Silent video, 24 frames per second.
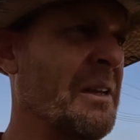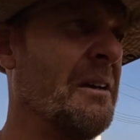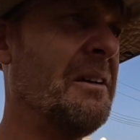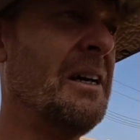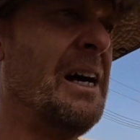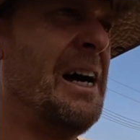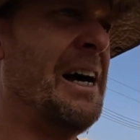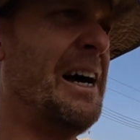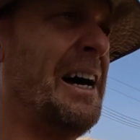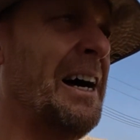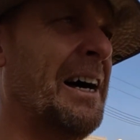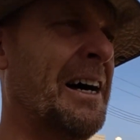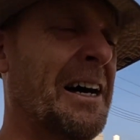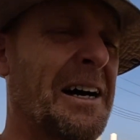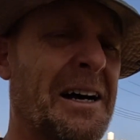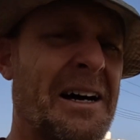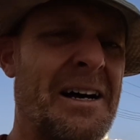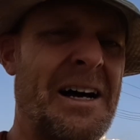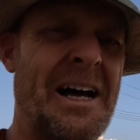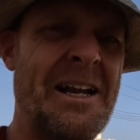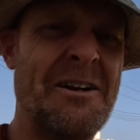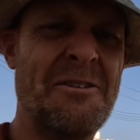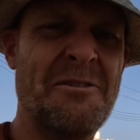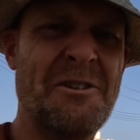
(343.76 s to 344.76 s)

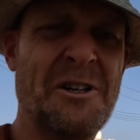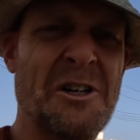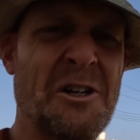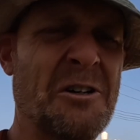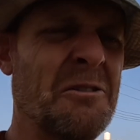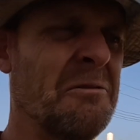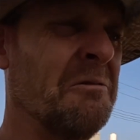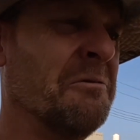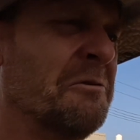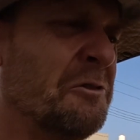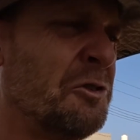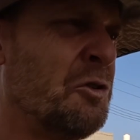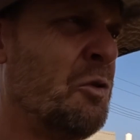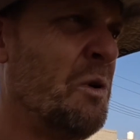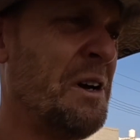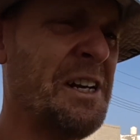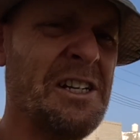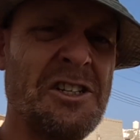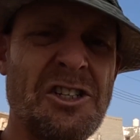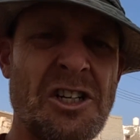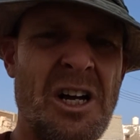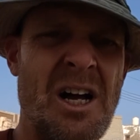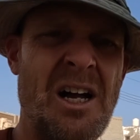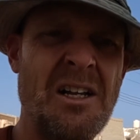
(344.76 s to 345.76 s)
I don't know, 20
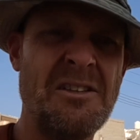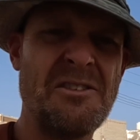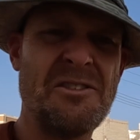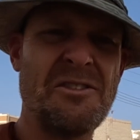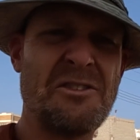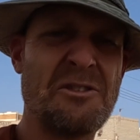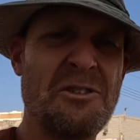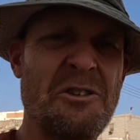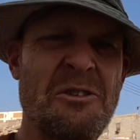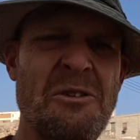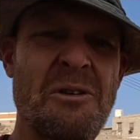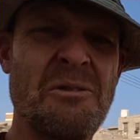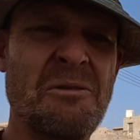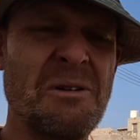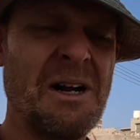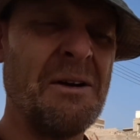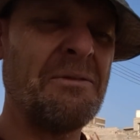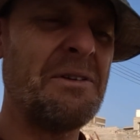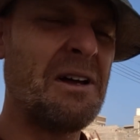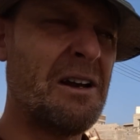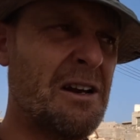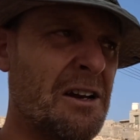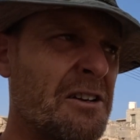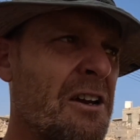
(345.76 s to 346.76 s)
shots. So I've
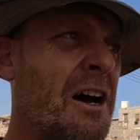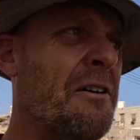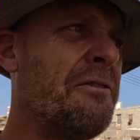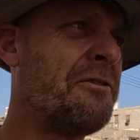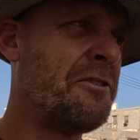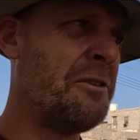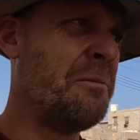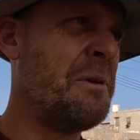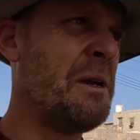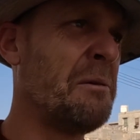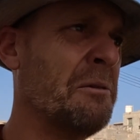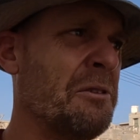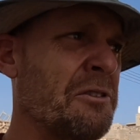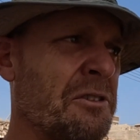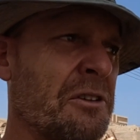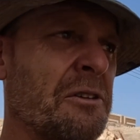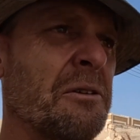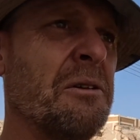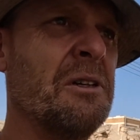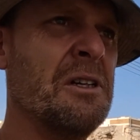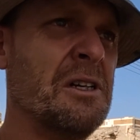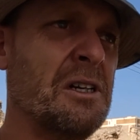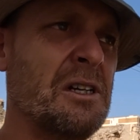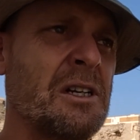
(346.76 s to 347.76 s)
got enough to be able
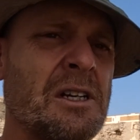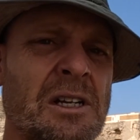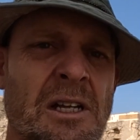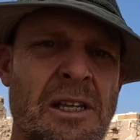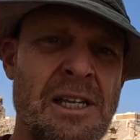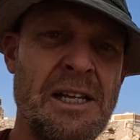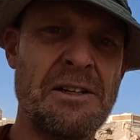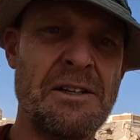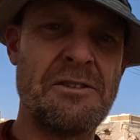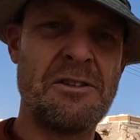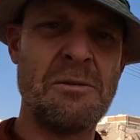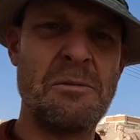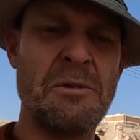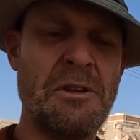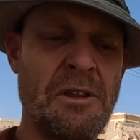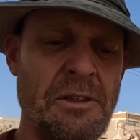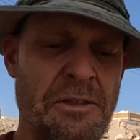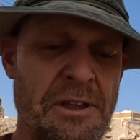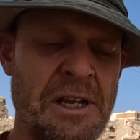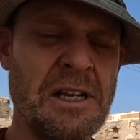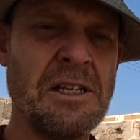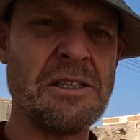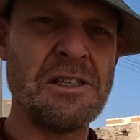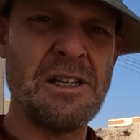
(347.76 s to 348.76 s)
to get some of the
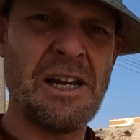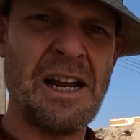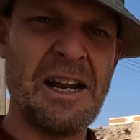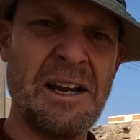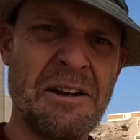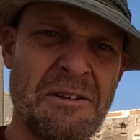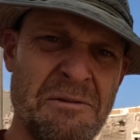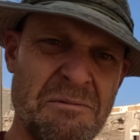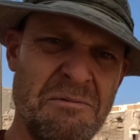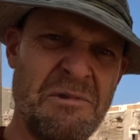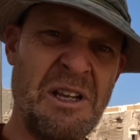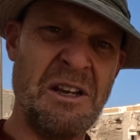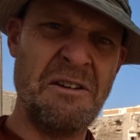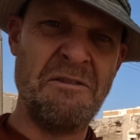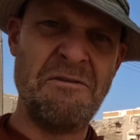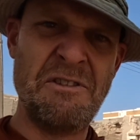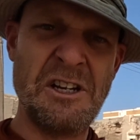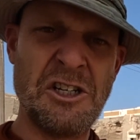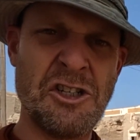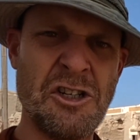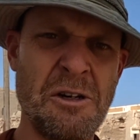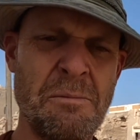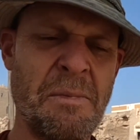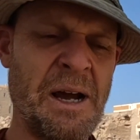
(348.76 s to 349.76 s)
things that I
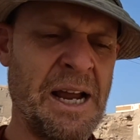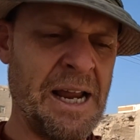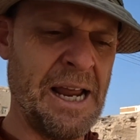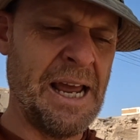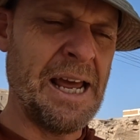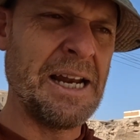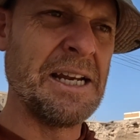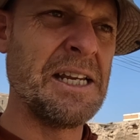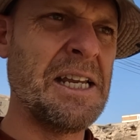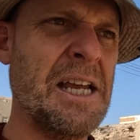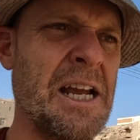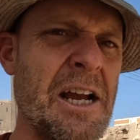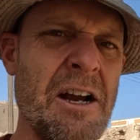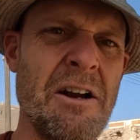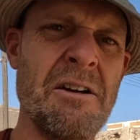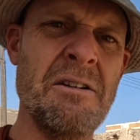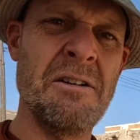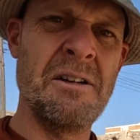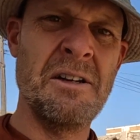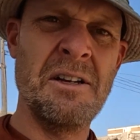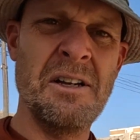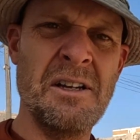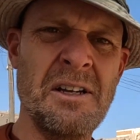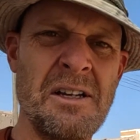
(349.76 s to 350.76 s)
envision in my head here,
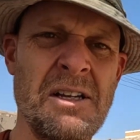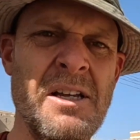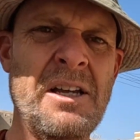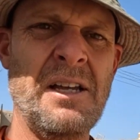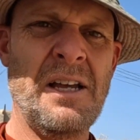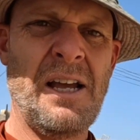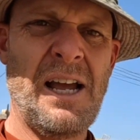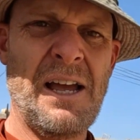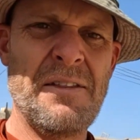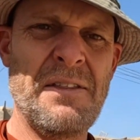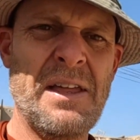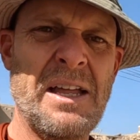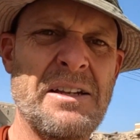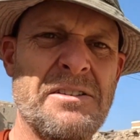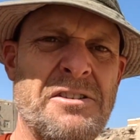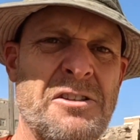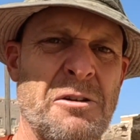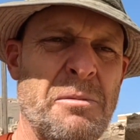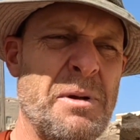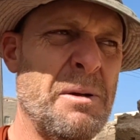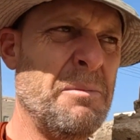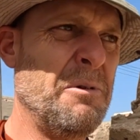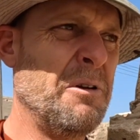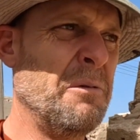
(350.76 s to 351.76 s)
and then still
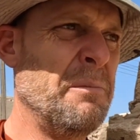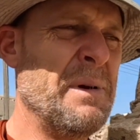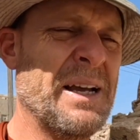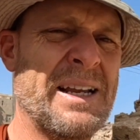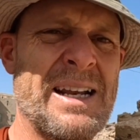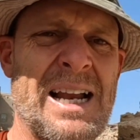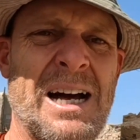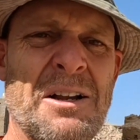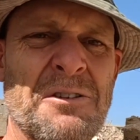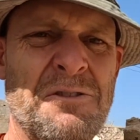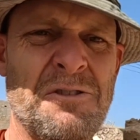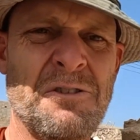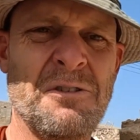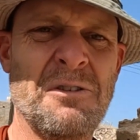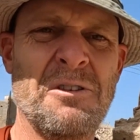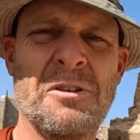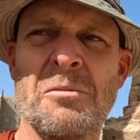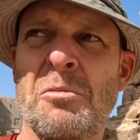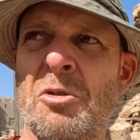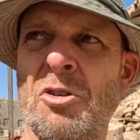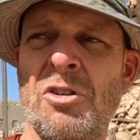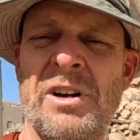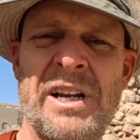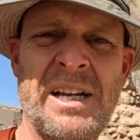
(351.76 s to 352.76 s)
be able to make it out to the
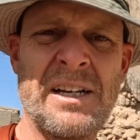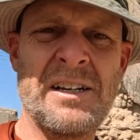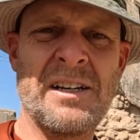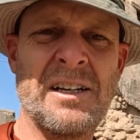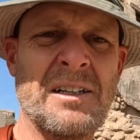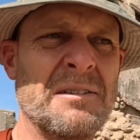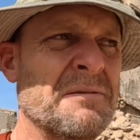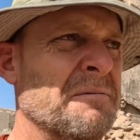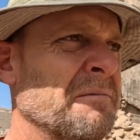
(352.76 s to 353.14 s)
marina.